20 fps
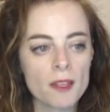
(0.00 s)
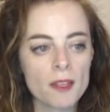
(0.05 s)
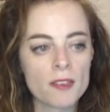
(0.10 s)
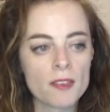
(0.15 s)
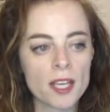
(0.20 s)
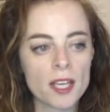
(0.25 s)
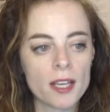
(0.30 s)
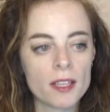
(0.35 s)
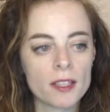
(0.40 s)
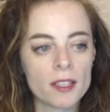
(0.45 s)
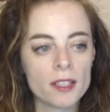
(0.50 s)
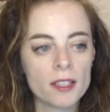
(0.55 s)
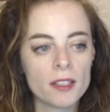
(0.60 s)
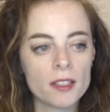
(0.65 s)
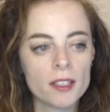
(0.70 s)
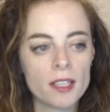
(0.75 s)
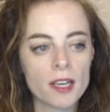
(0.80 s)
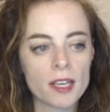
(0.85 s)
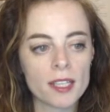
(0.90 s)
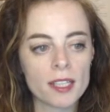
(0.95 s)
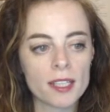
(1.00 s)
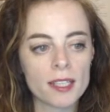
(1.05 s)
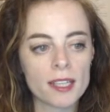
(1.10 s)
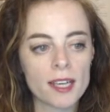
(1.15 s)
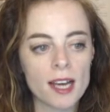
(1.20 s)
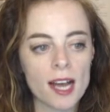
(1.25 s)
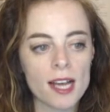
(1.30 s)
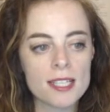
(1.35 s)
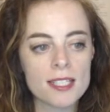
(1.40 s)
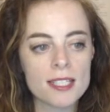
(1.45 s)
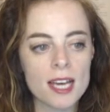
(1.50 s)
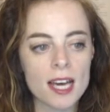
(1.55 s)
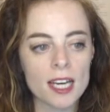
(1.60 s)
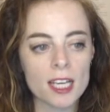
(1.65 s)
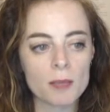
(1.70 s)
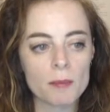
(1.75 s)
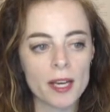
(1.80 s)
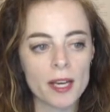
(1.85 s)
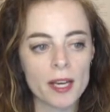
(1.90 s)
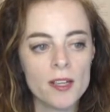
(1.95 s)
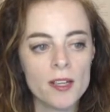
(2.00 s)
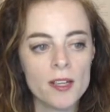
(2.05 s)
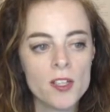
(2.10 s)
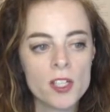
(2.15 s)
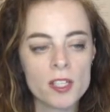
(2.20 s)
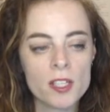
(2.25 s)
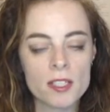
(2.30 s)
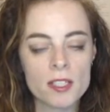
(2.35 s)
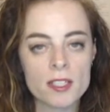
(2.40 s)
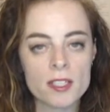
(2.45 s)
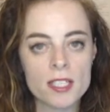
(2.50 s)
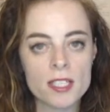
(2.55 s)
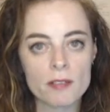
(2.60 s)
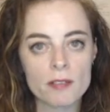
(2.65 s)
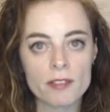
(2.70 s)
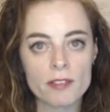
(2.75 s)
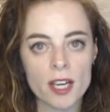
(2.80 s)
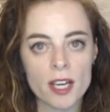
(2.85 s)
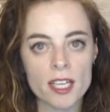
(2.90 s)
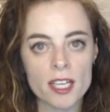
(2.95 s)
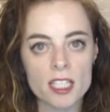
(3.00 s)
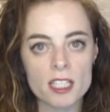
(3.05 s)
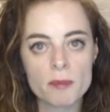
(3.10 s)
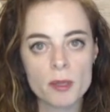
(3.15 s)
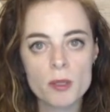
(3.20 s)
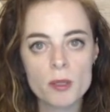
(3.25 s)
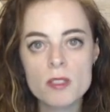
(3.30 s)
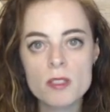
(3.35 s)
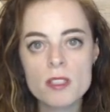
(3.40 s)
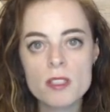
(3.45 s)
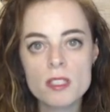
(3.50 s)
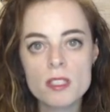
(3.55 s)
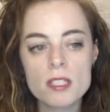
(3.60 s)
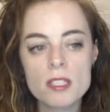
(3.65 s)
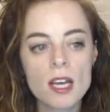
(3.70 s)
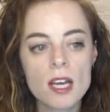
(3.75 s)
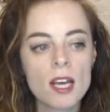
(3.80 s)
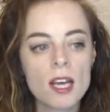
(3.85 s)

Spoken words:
then here I click a static page instead of your latest posts,